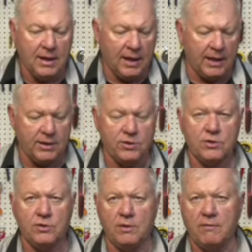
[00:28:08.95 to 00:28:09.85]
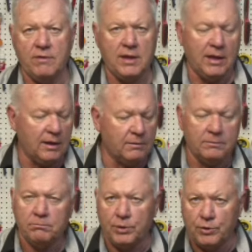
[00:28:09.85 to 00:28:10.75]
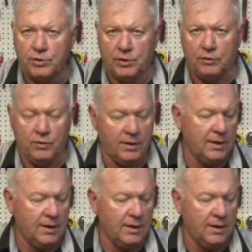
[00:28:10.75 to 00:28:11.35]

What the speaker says: I can just do everything Bluetooth,